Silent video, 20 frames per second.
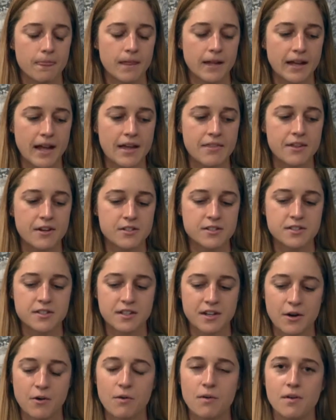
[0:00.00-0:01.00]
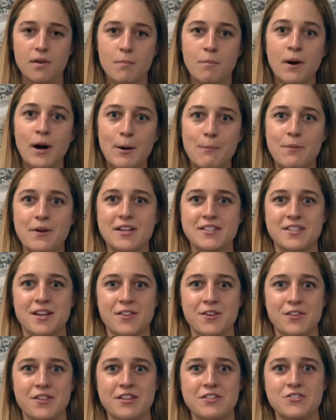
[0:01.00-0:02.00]
there's, a purpose
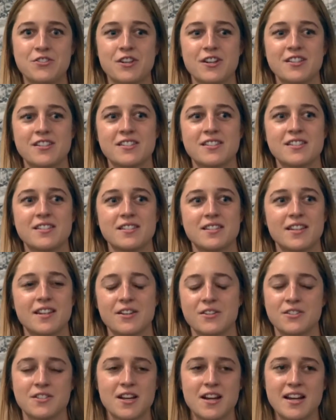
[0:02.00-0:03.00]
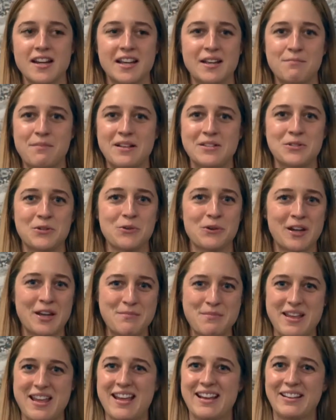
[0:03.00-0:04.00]
other than just, studying in med school can
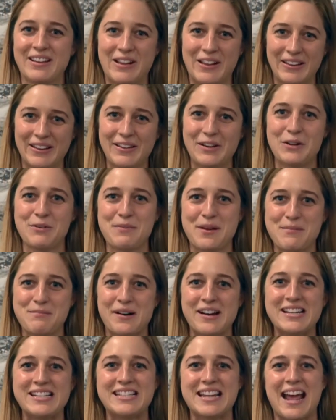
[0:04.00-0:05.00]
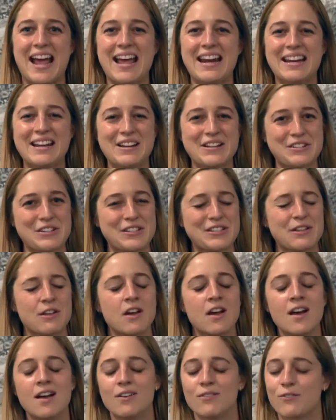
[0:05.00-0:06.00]
be a little bit mundane, and you're just
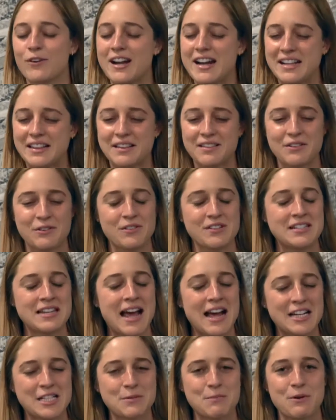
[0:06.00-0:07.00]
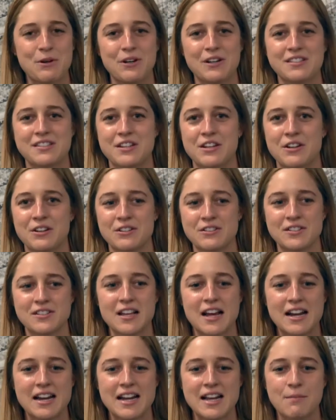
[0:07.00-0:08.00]
reading through the textbooks and you're
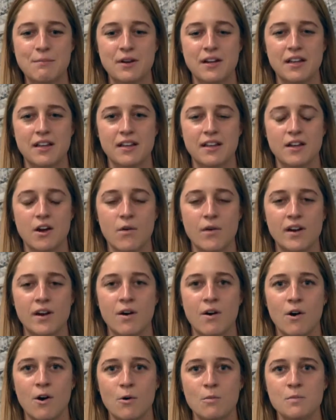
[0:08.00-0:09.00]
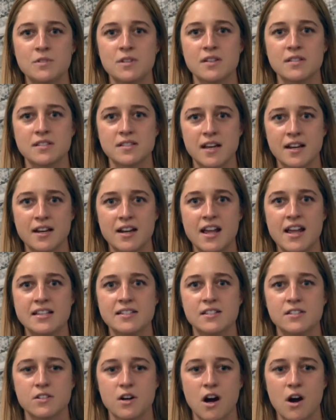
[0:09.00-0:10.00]
studying, but going to Holmes on Sundays
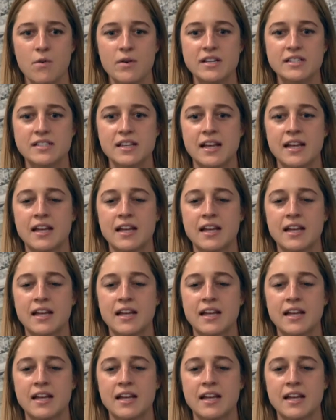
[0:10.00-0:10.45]
is always